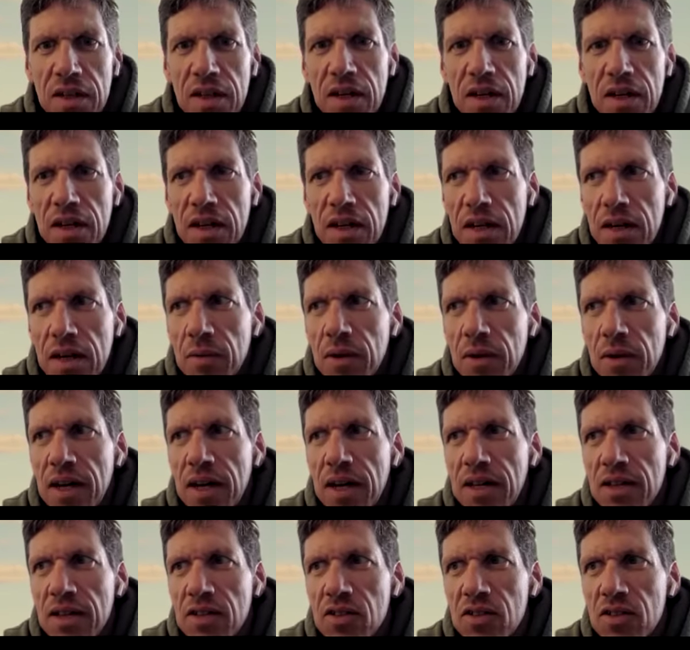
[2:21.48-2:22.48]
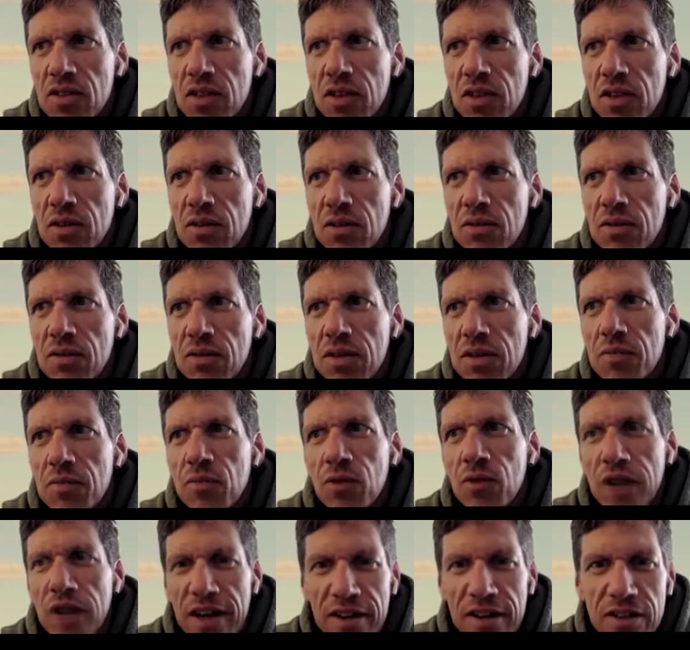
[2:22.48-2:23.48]
And so the
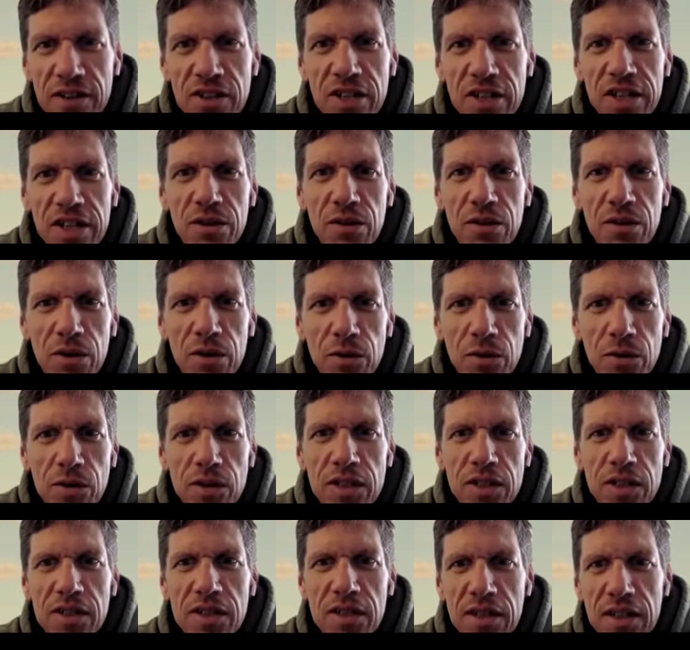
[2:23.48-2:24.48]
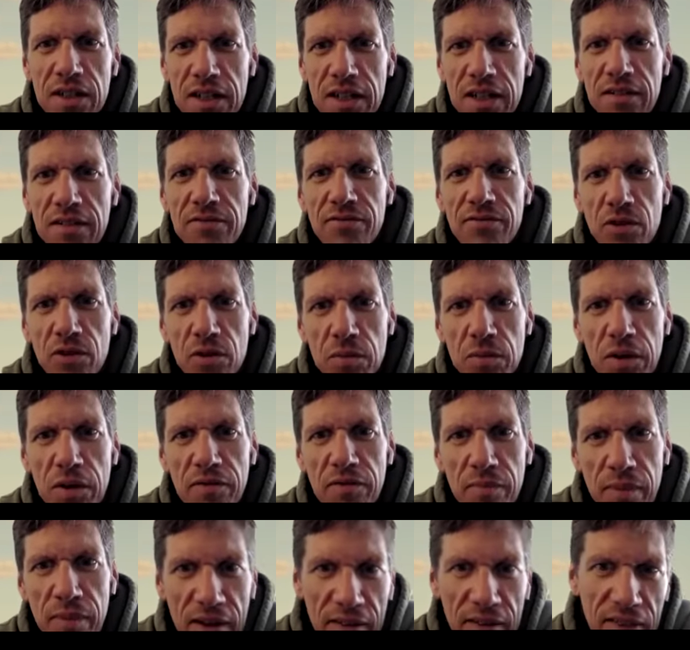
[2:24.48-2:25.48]
more energy you lose in a form of
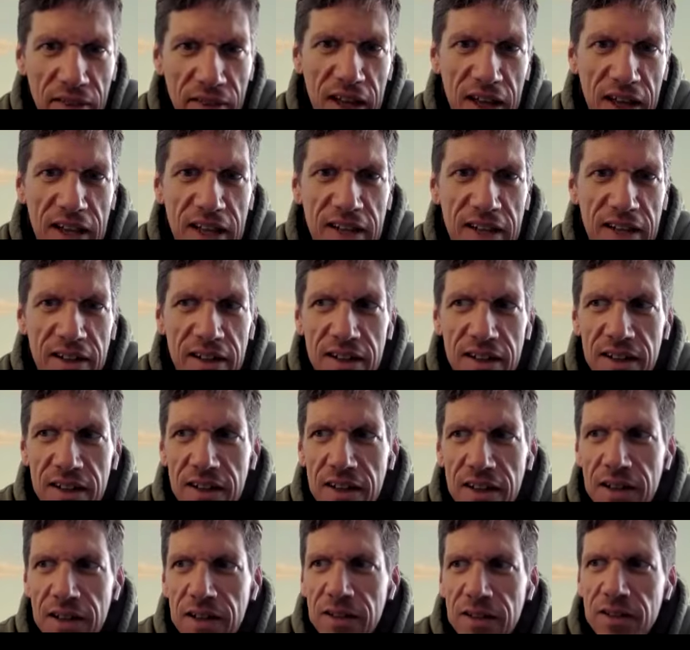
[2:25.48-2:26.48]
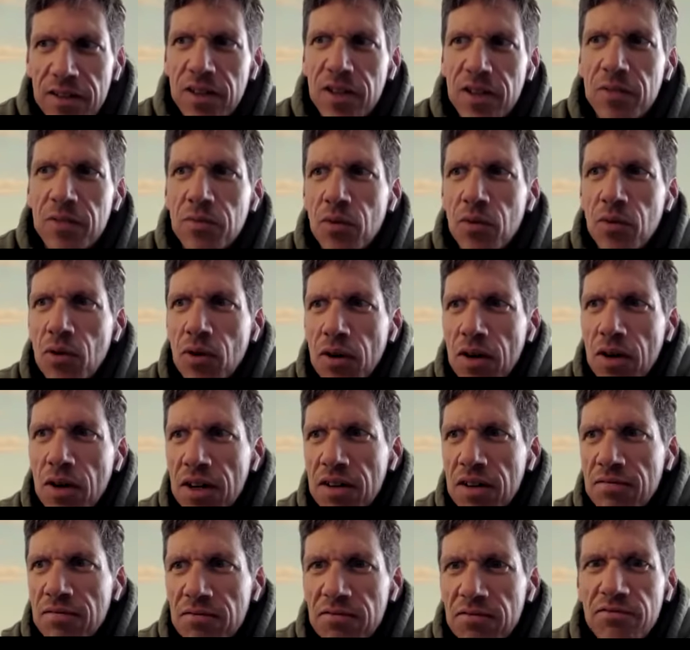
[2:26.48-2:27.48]
methane, the
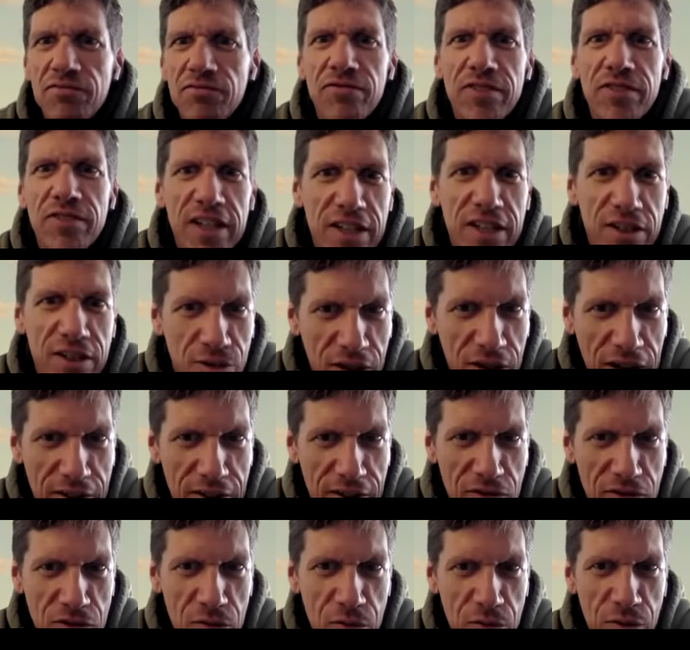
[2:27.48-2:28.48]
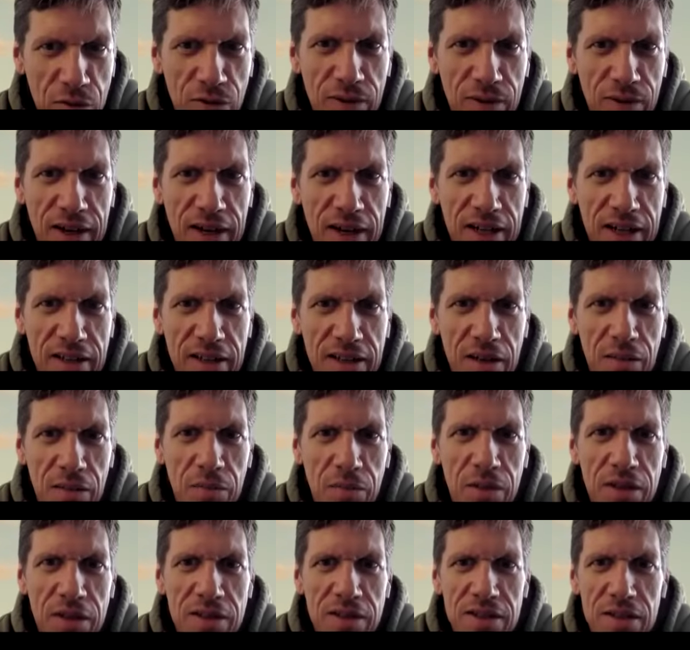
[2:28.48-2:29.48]
more feed you have to provide. That
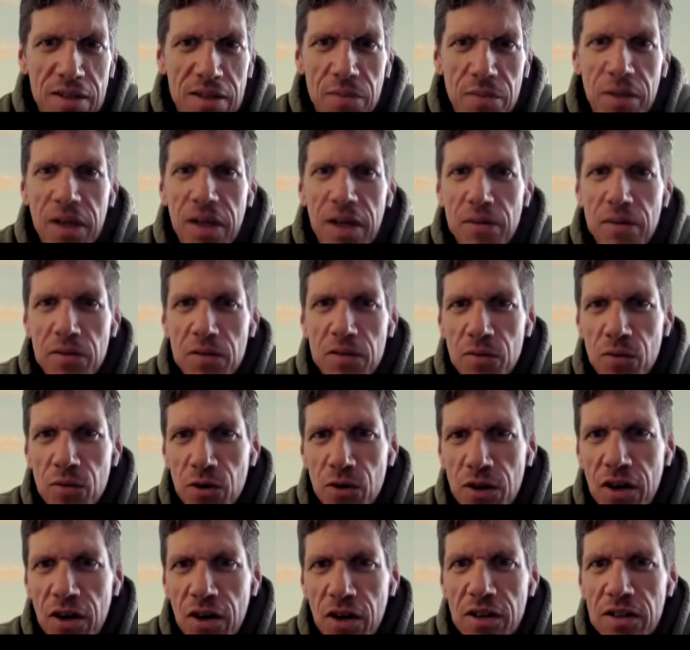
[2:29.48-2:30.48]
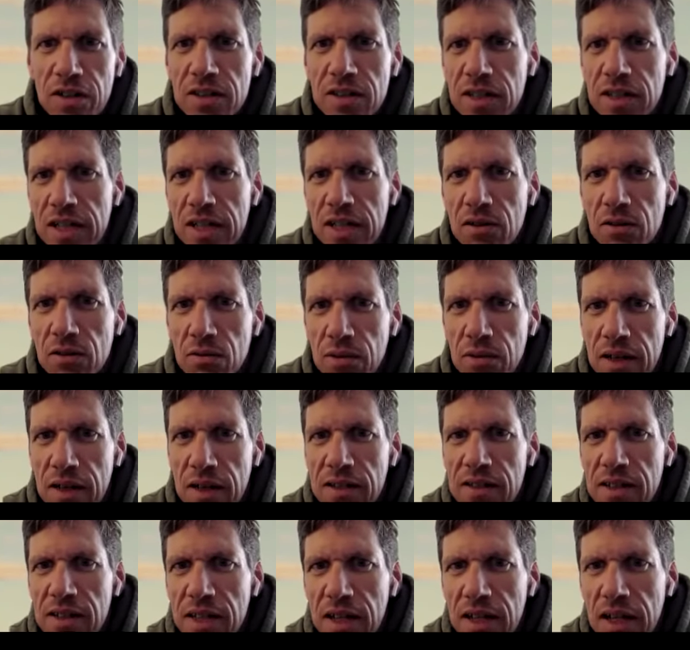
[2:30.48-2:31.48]
means it becomes more costly to
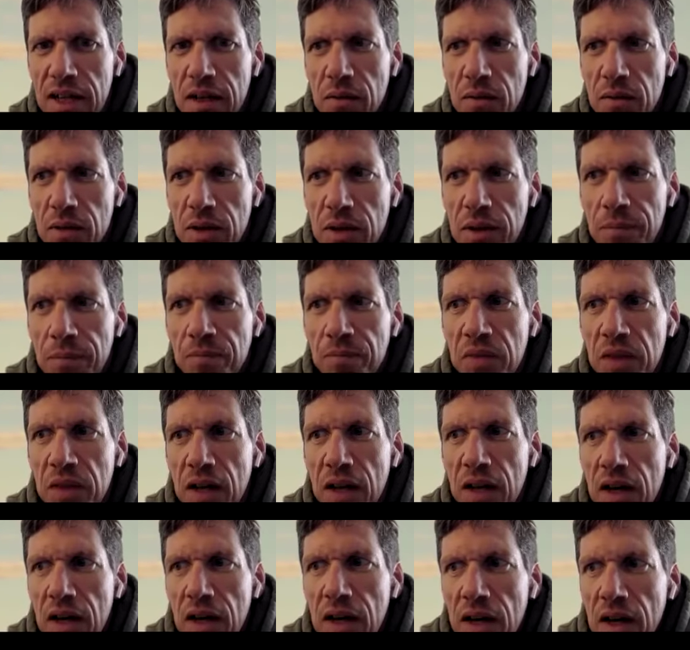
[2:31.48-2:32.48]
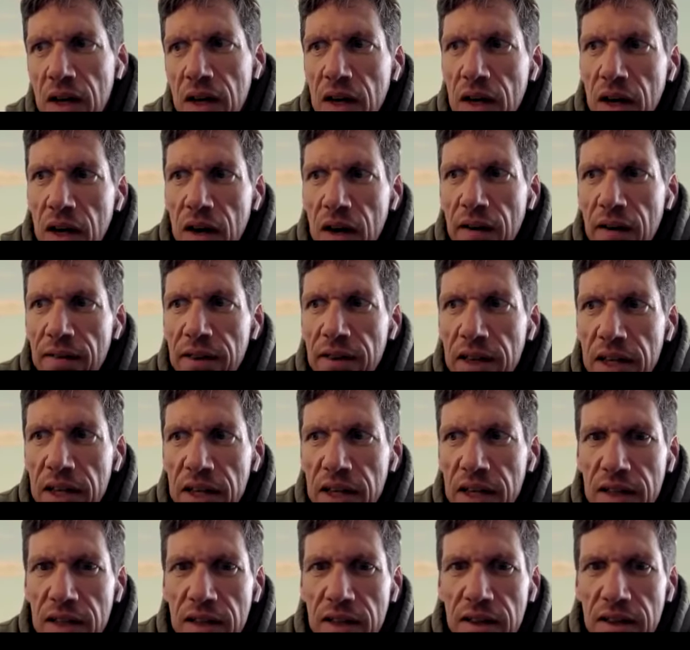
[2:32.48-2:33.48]
raise that animal. On
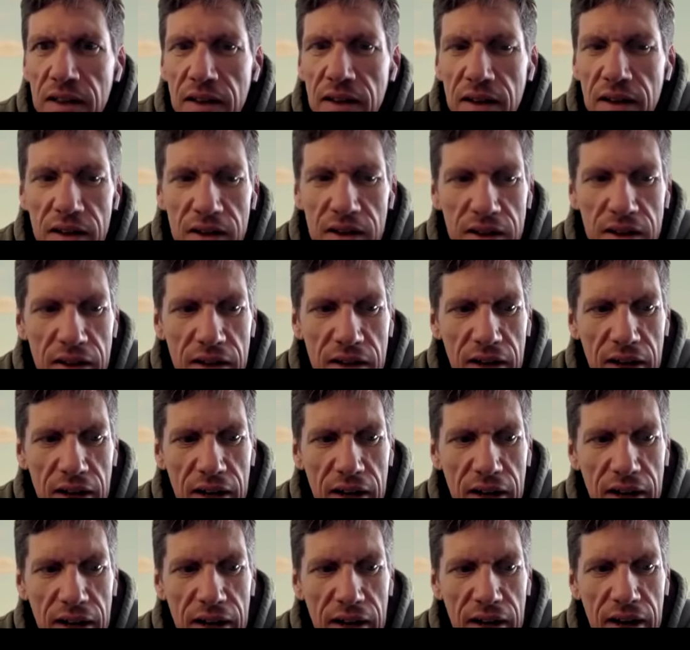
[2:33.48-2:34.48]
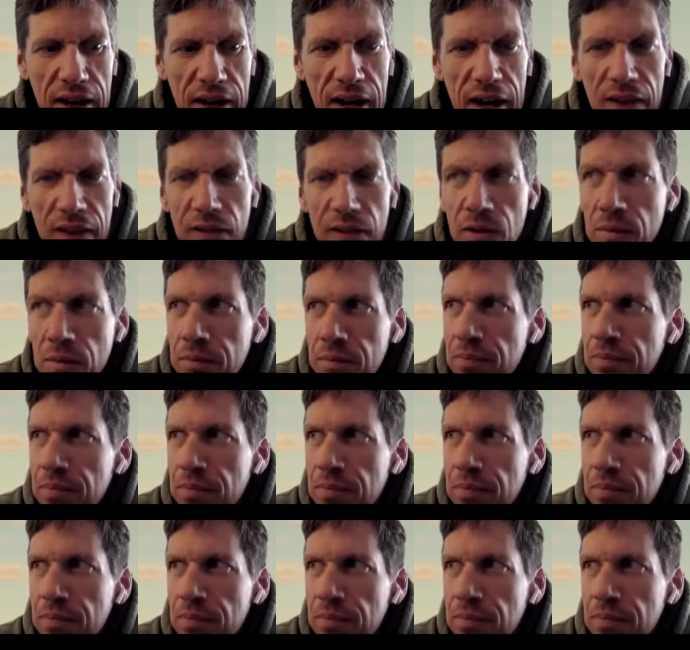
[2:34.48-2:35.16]
the other